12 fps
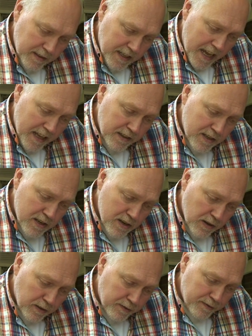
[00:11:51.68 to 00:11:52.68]
the end
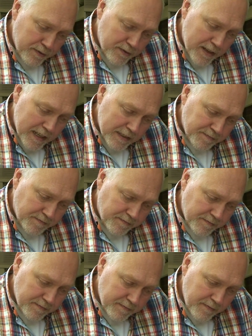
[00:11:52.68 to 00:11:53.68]
of the
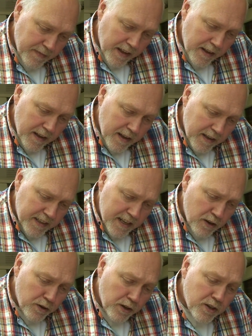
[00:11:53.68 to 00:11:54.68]

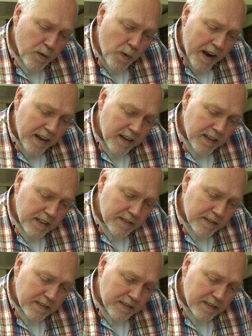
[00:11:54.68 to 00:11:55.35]
inductor wire